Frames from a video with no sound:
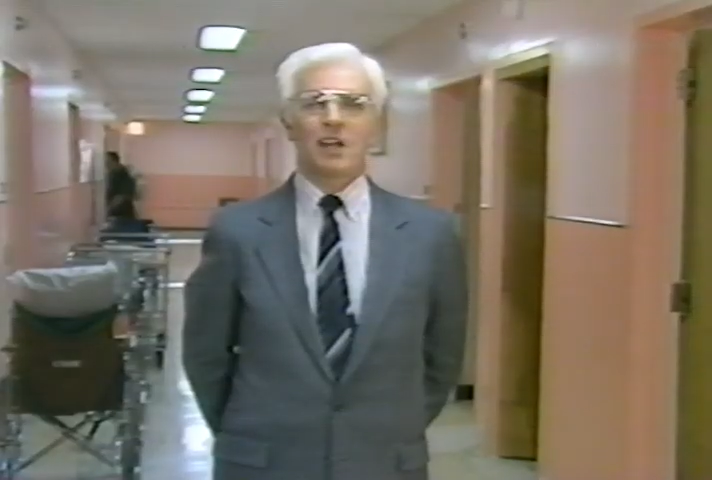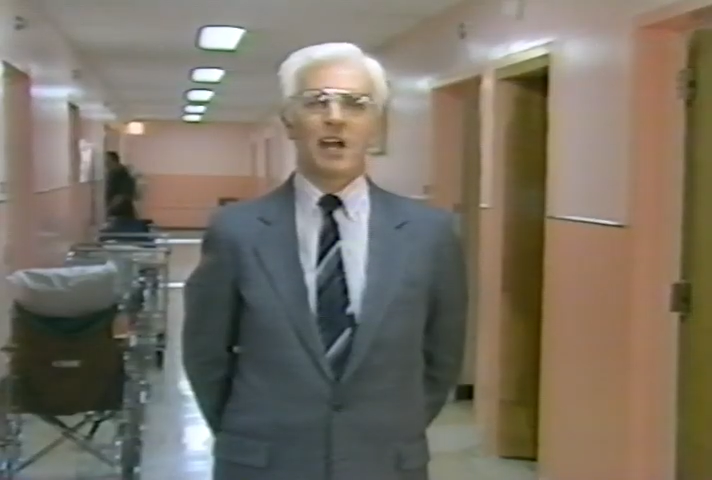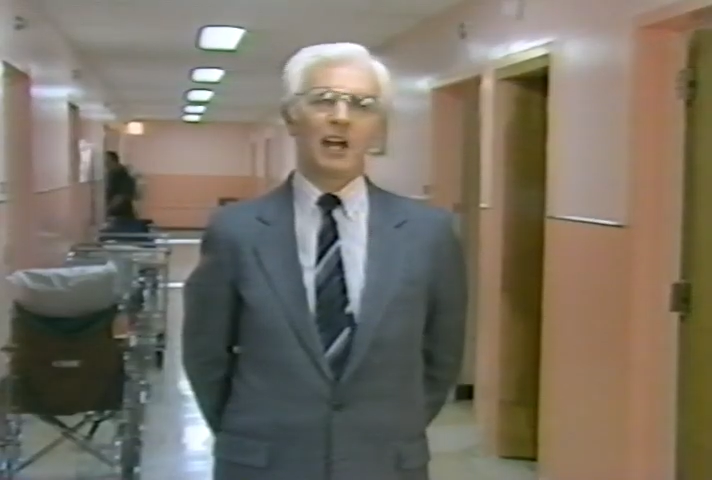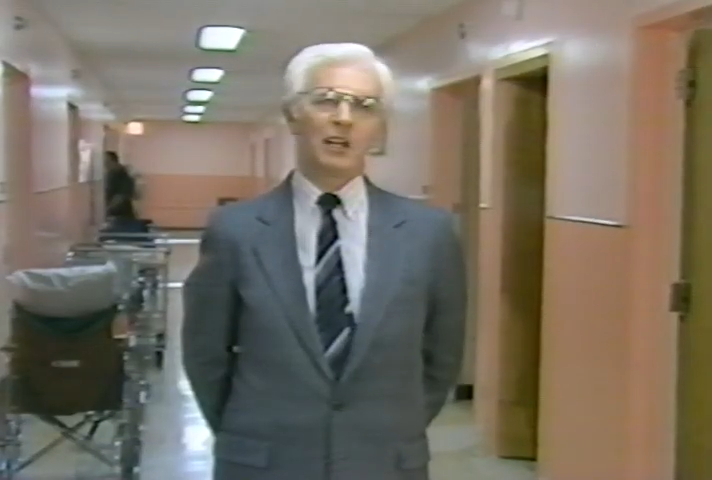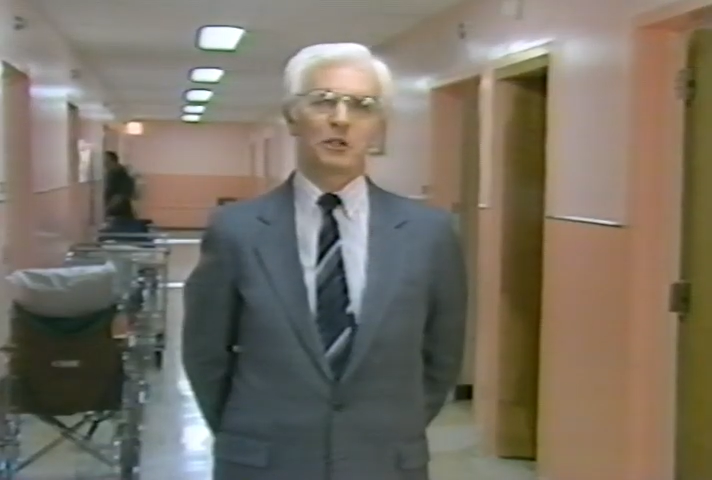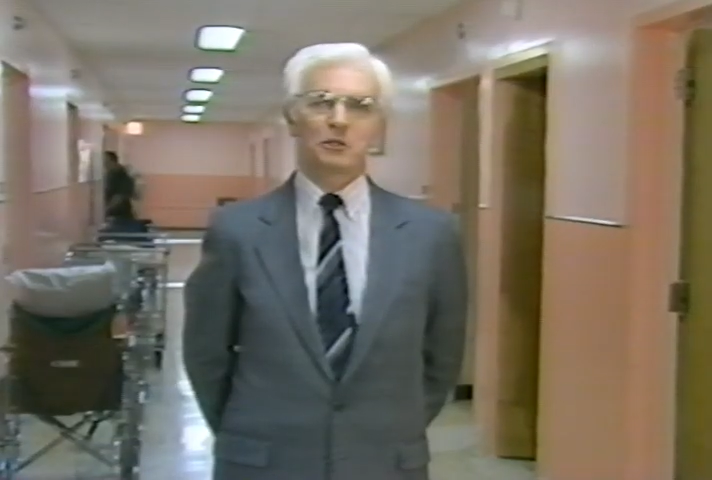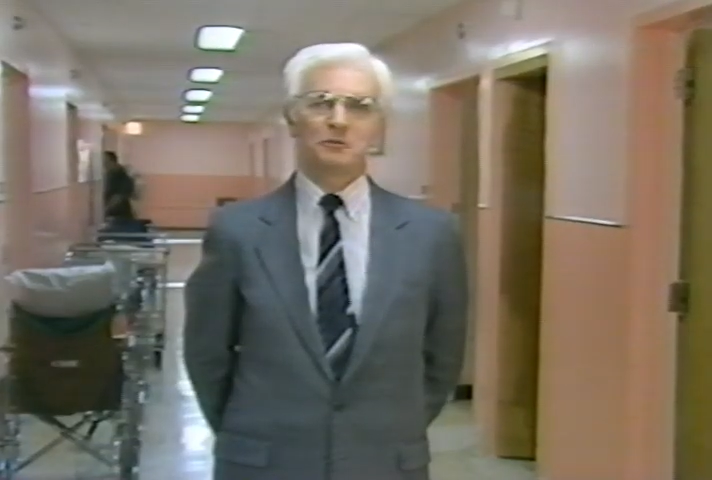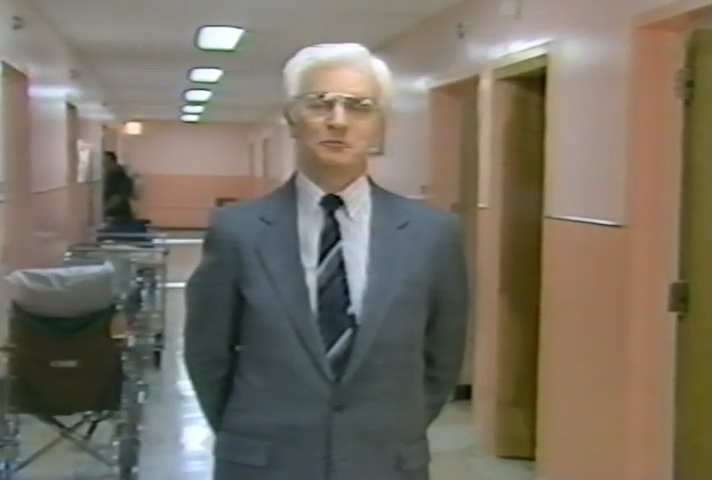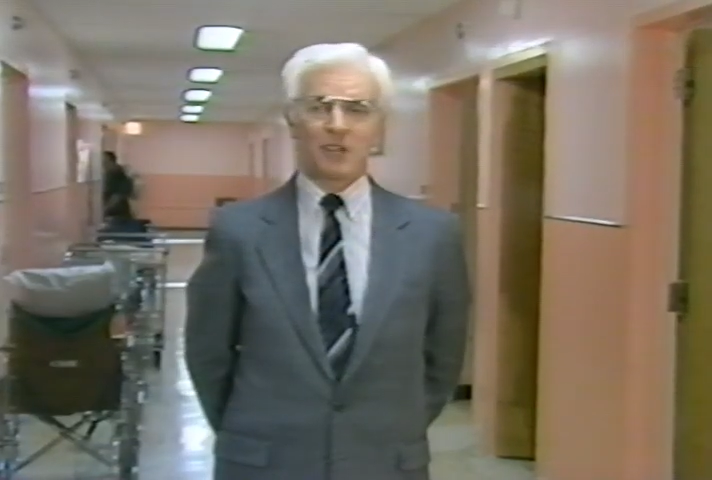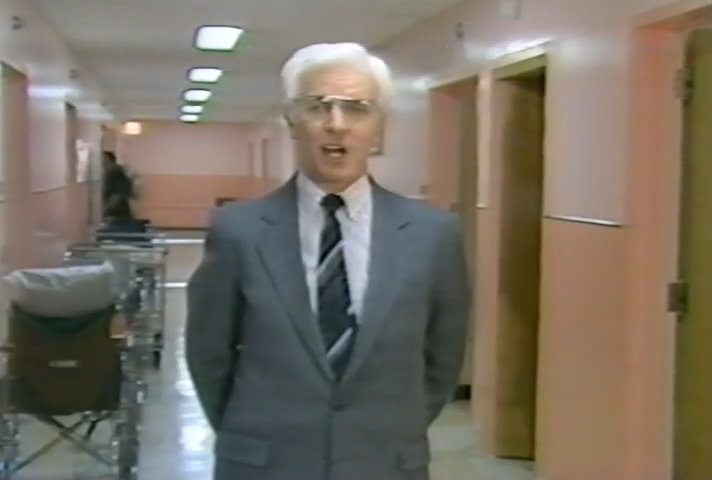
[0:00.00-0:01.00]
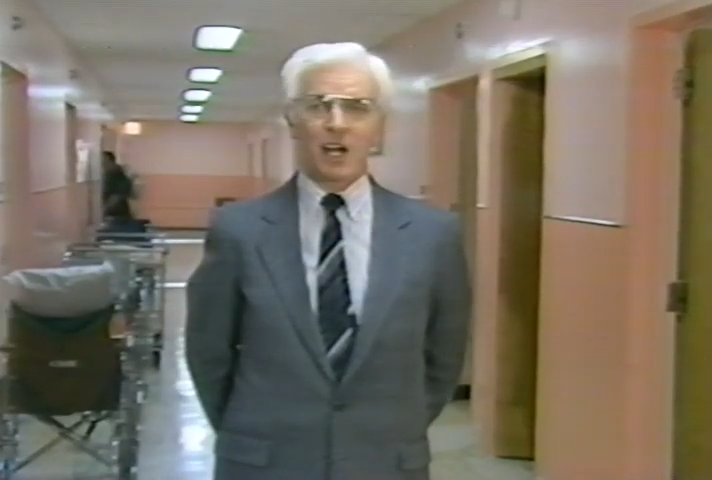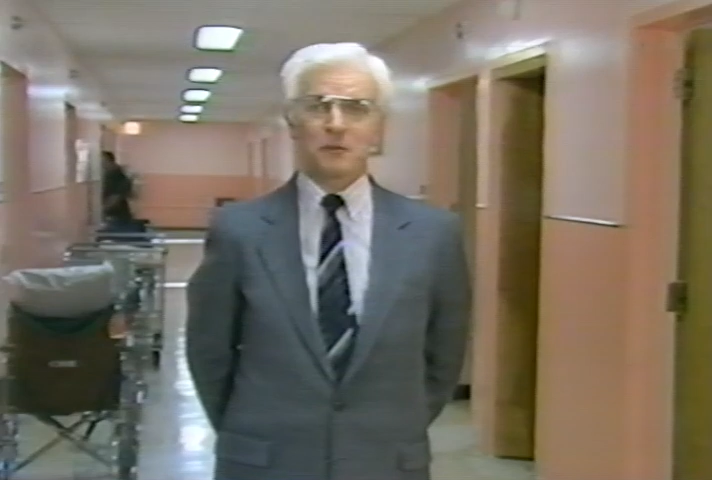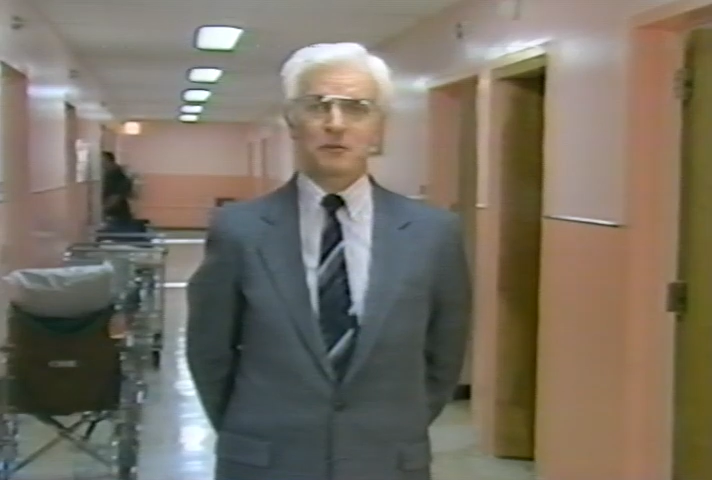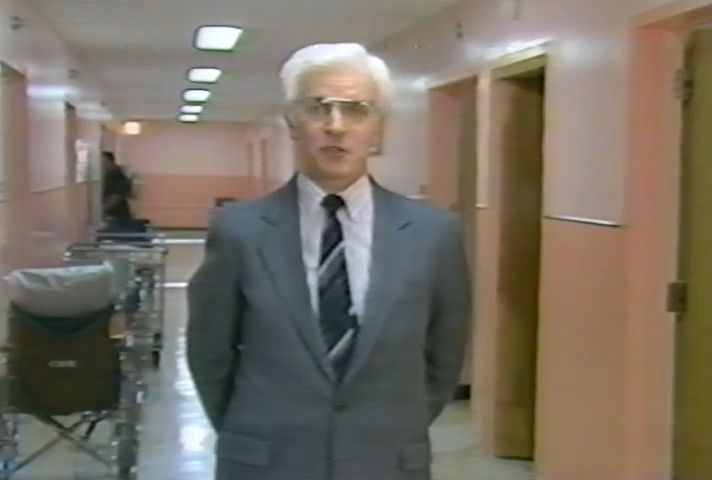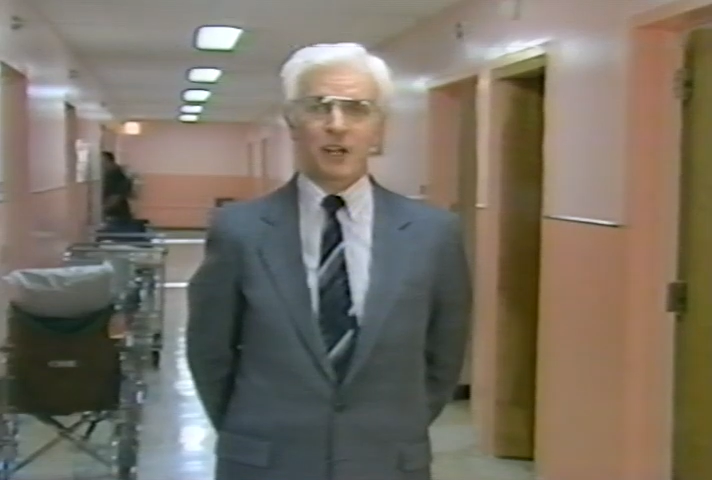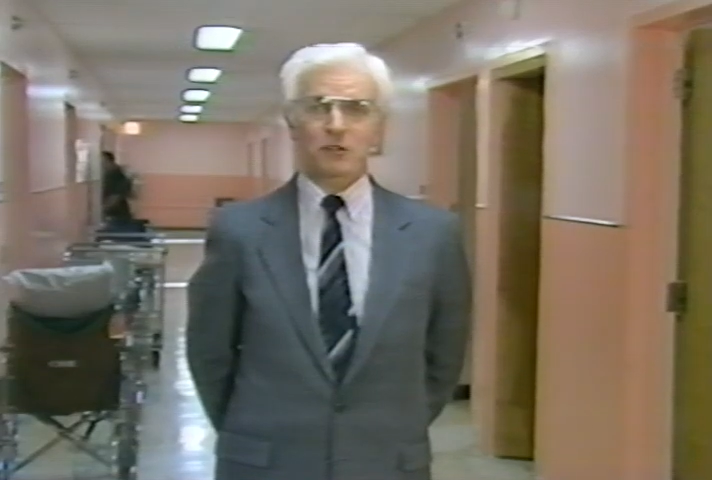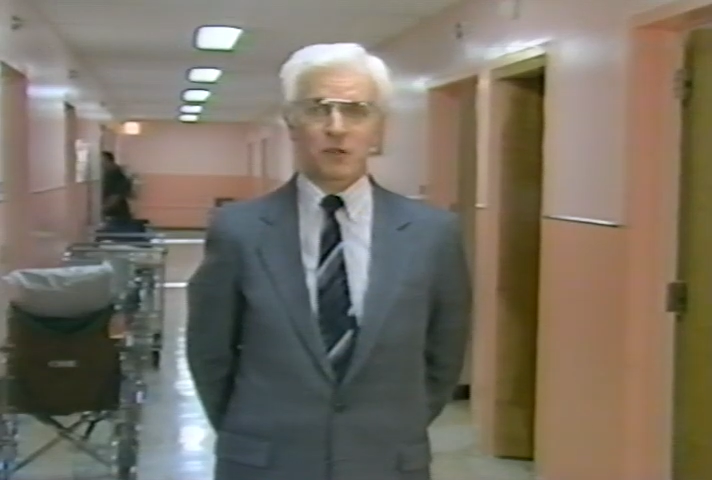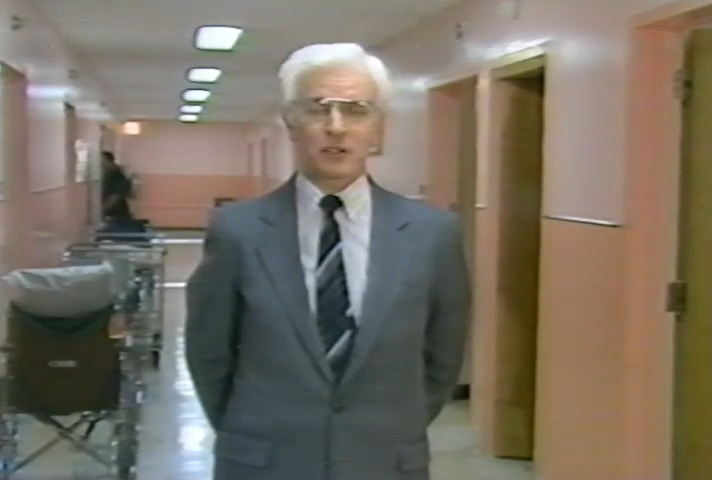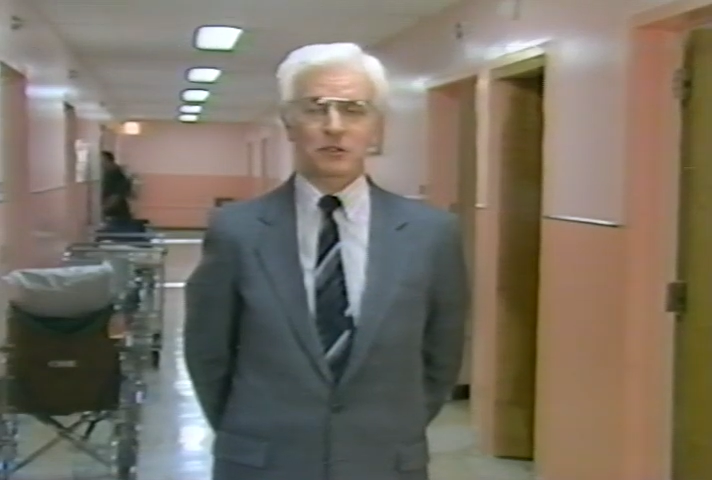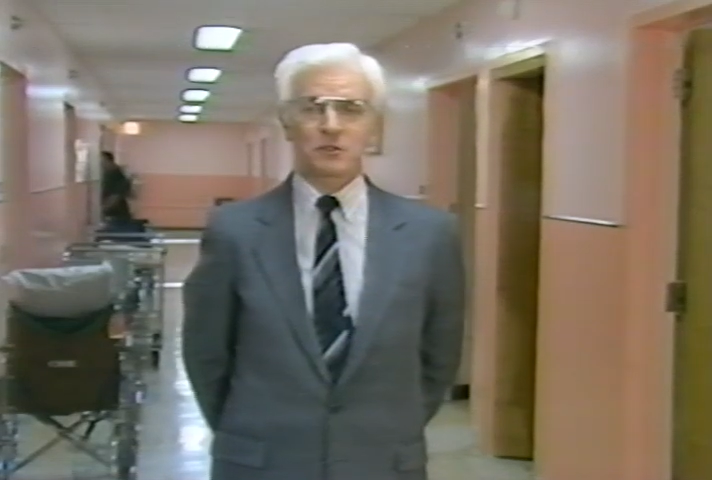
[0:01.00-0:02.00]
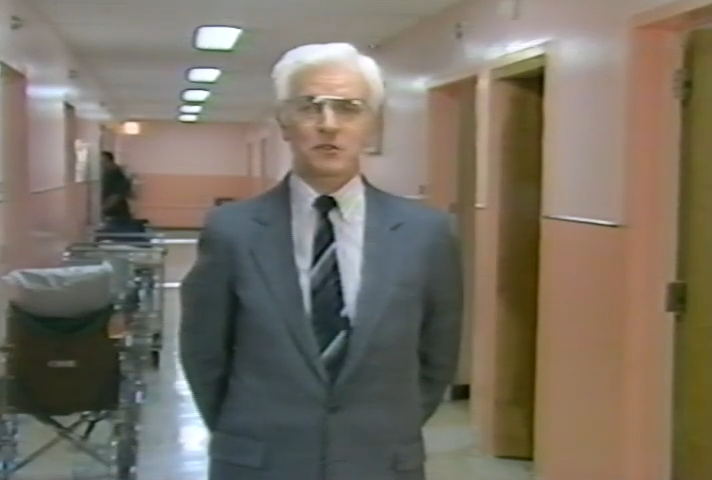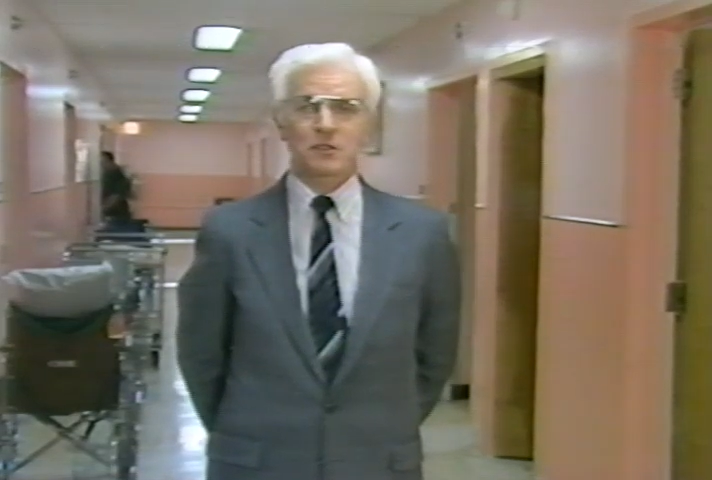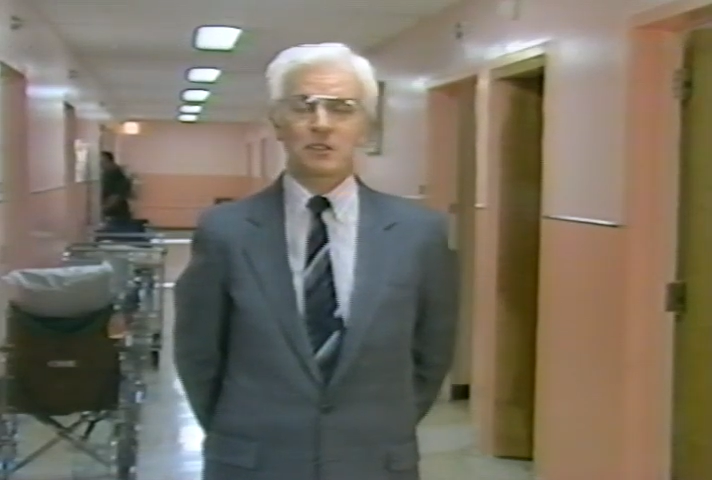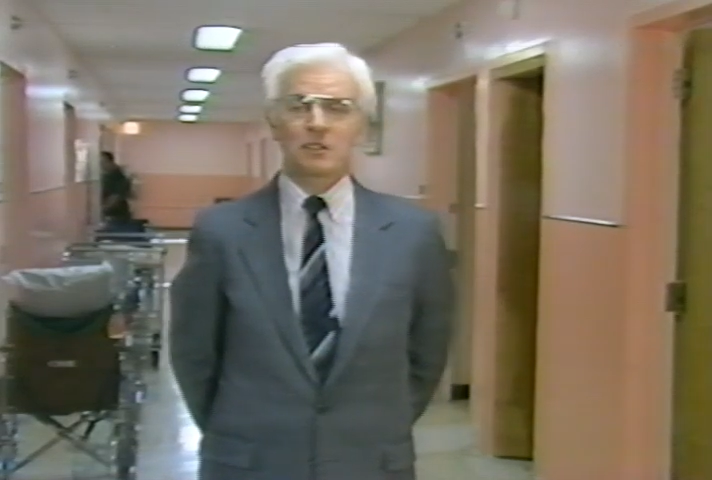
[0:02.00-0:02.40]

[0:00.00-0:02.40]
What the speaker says: Hello, I'm Frank Reynolds.